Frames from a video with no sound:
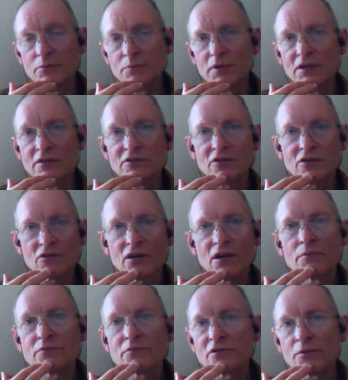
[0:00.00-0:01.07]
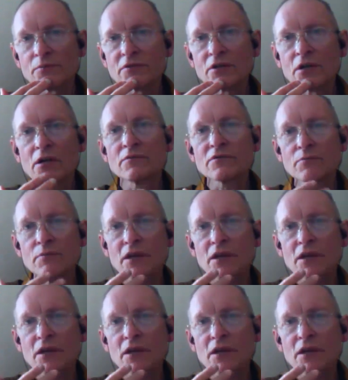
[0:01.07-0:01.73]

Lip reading: be described sometimes